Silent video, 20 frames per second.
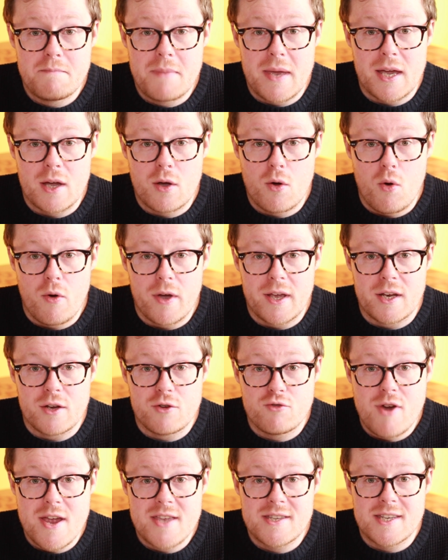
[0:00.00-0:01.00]
Bitcoin
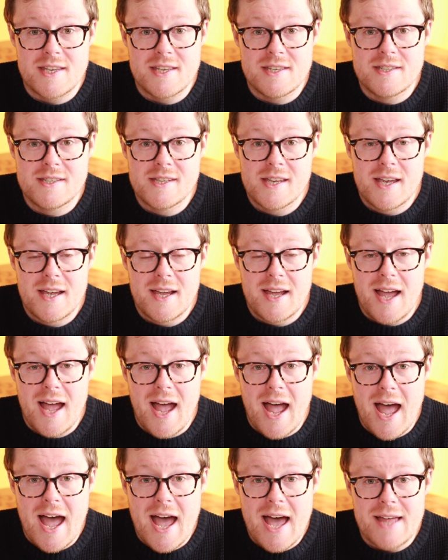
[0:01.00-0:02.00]
addresses,
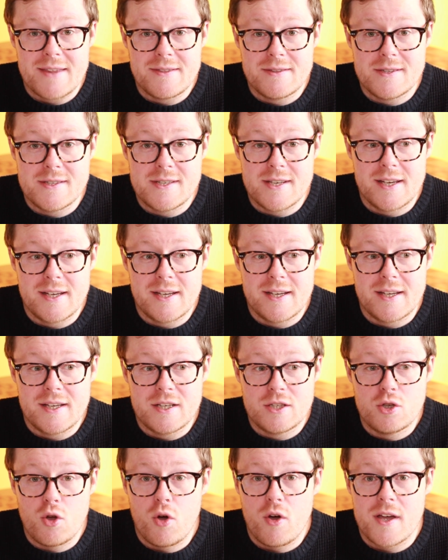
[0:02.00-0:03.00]
and
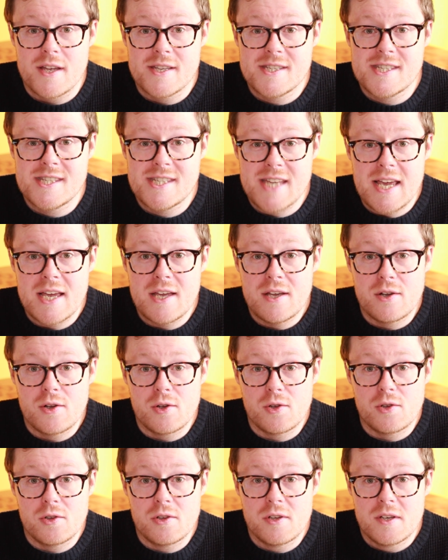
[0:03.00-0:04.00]
not a
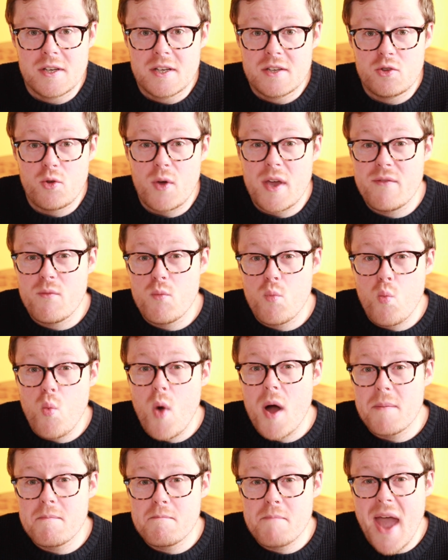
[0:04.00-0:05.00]
single, not even
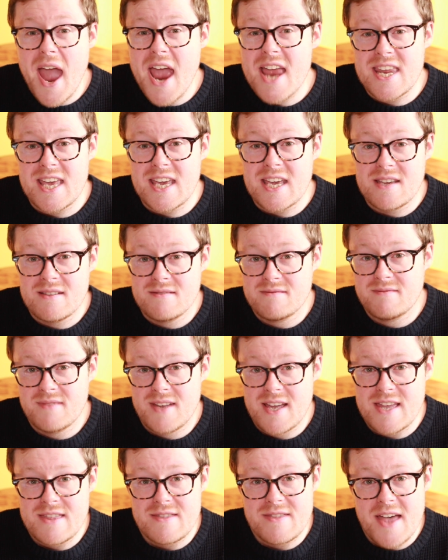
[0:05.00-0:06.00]
one penny
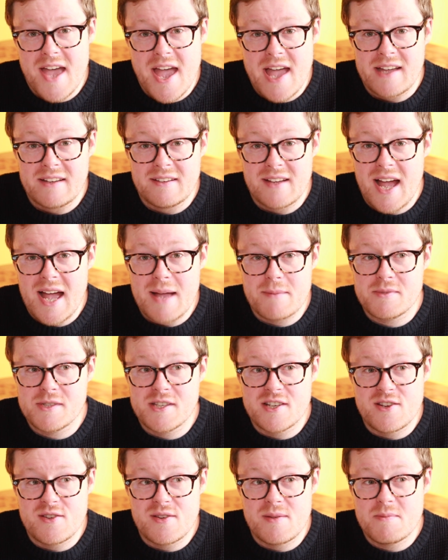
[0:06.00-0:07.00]
in there.
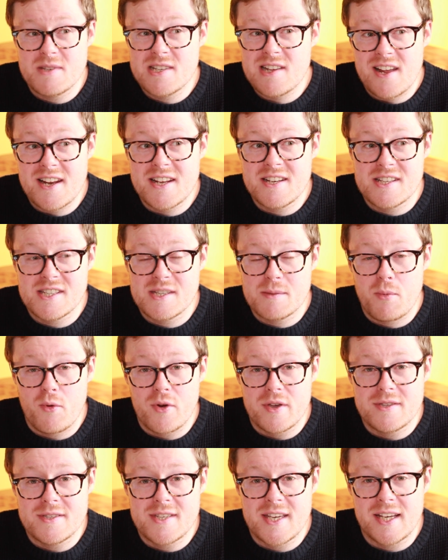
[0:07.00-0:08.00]
Absolute, slightly
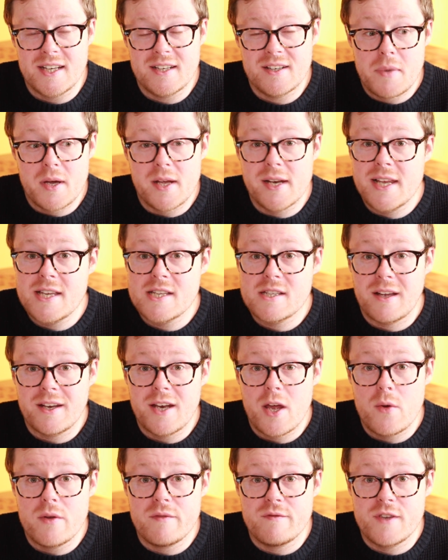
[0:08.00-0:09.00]
disappointing, but at least I
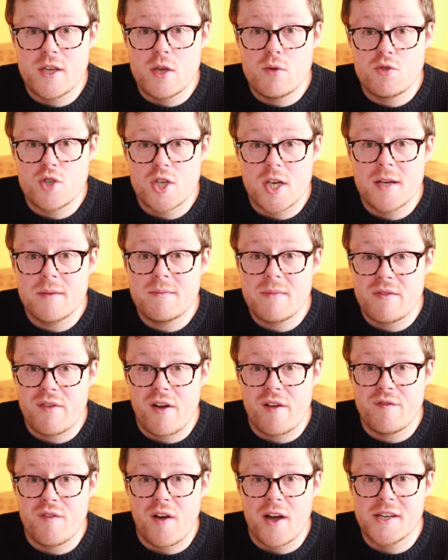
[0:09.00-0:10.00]
know in future if
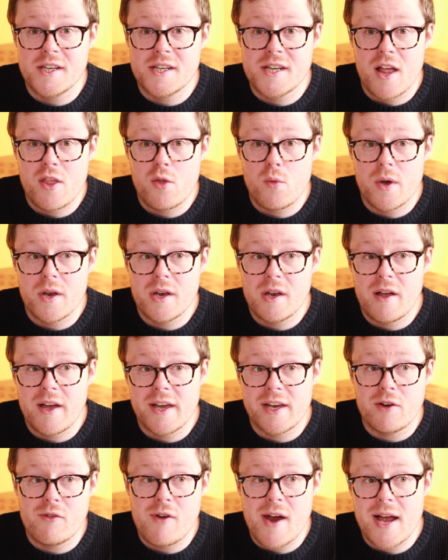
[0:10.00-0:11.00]
I find another one
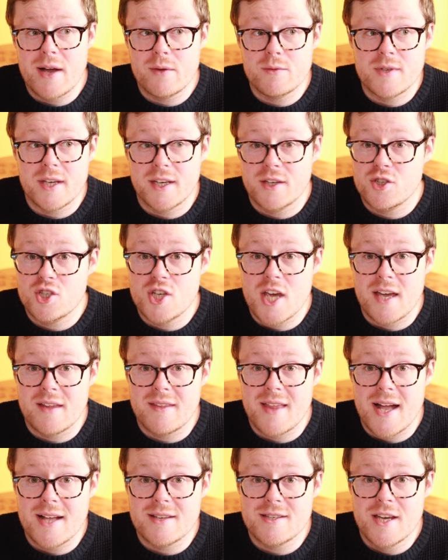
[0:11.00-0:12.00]
lying around, I can
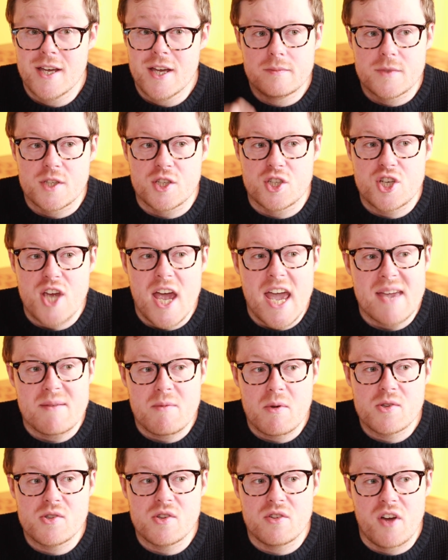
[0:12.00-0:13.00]
check that. It's a
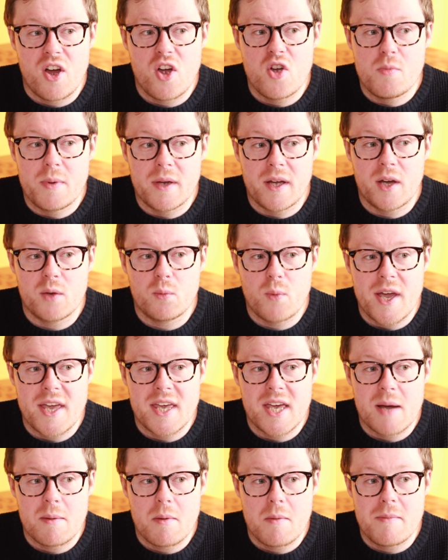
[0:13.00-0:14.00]
shame. I was sort of hoping I'd
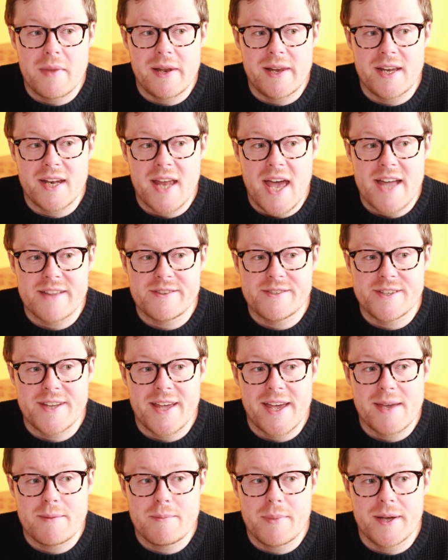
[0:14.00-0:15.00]
wake up a millionaire
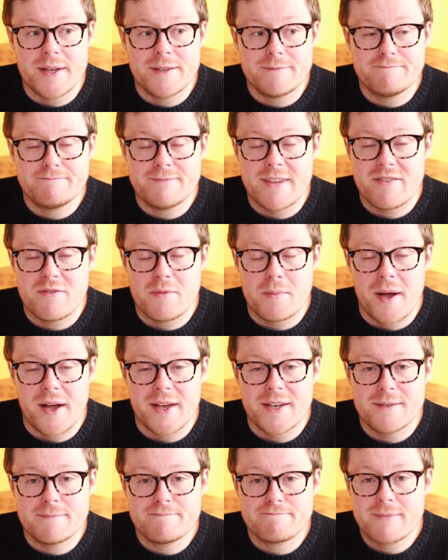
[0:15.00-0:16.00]
today, but never
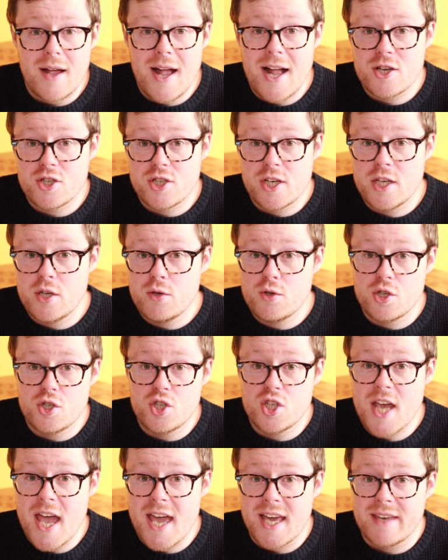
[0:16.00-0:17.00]
mind. Actually, you should
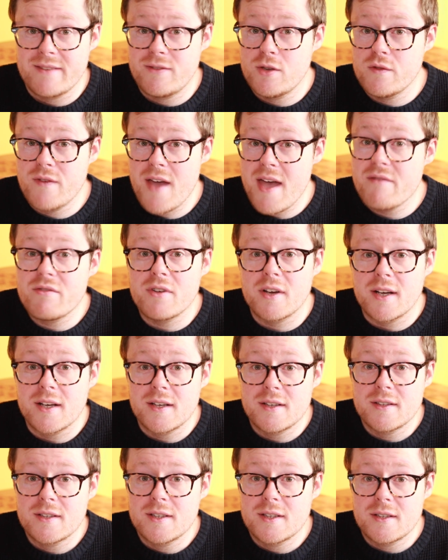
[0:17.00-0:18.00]
check if you've ever
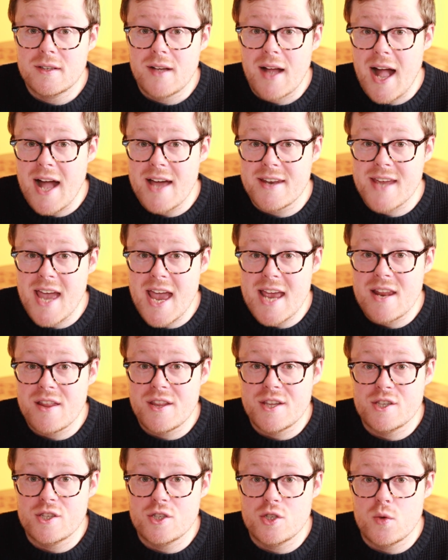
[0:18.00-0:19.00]
had
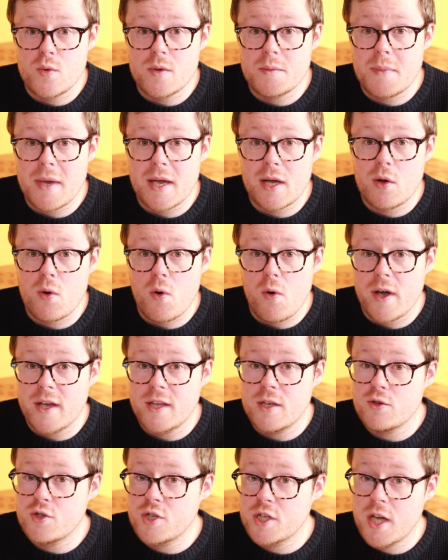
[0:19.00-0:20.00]
anything to do with
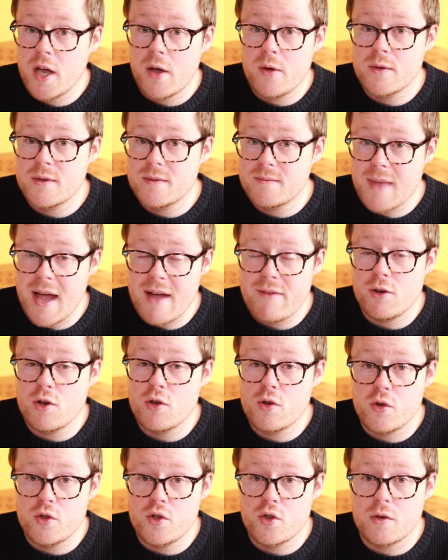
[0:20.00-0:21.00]
Bitcoin. You should go and have a
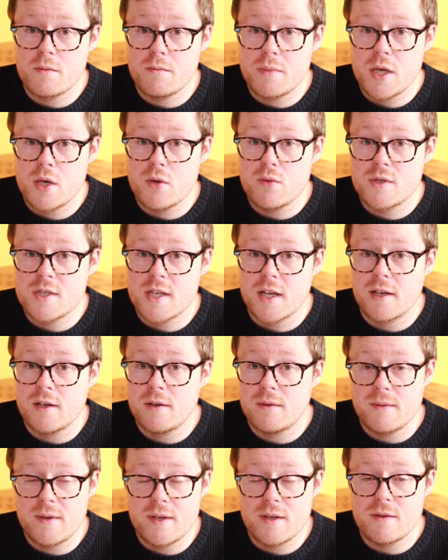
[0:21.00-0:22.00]
look on your
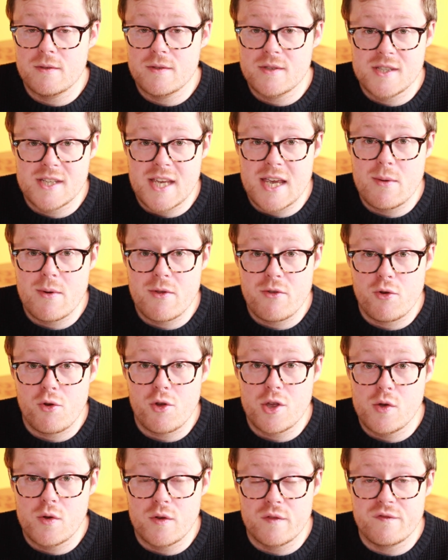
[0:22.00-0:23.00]
computer, see whether or
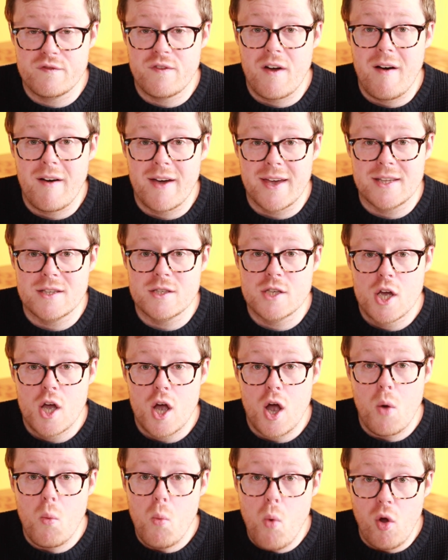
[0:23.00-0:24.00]
not you can find
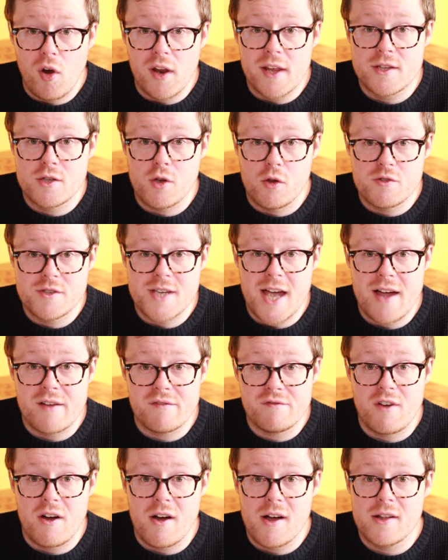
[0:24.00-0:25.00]
a
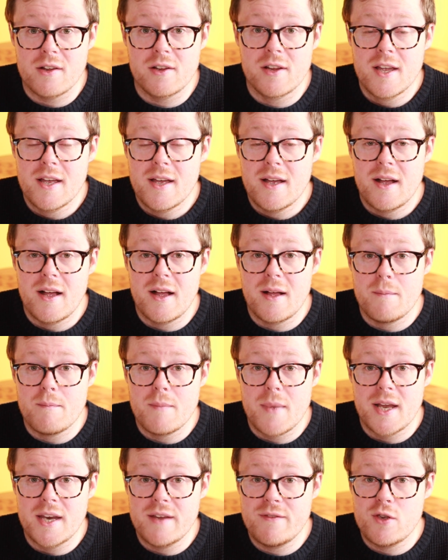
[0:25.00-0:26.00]
wallet.dat file,
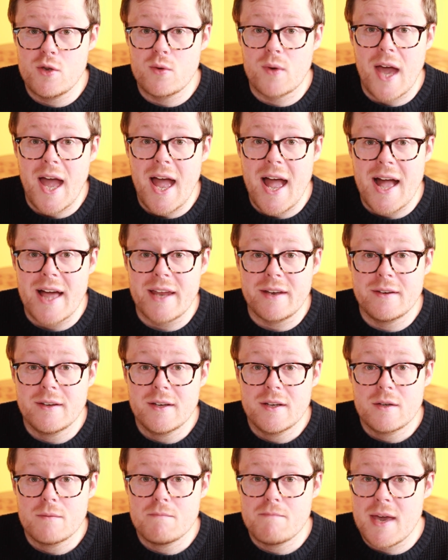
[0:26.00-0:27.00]
and if you can,
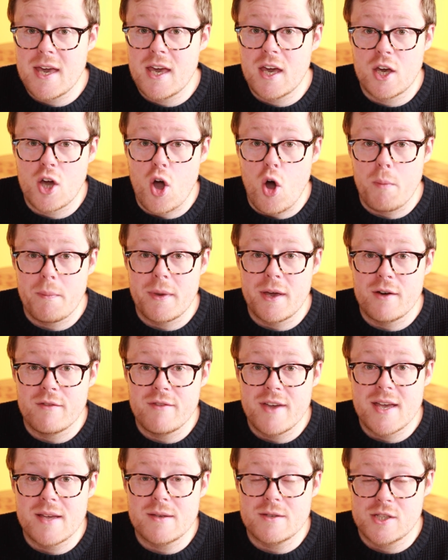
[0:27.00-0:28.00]
make a copy
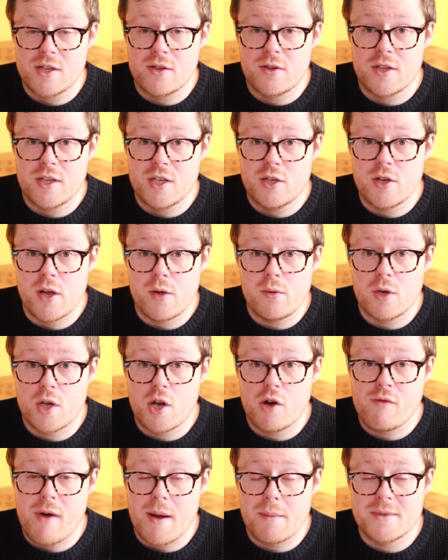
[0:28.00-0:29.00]
of it so that you don't
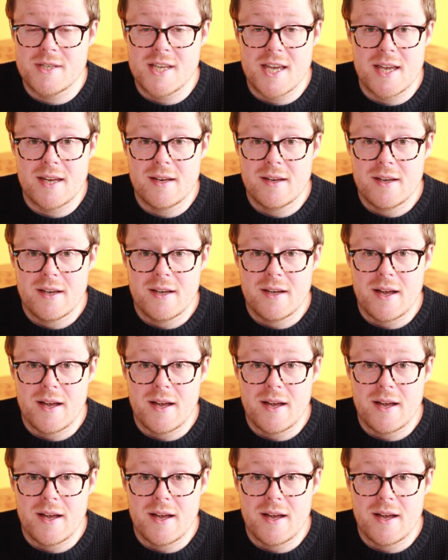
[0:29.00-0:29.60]
corrupt it.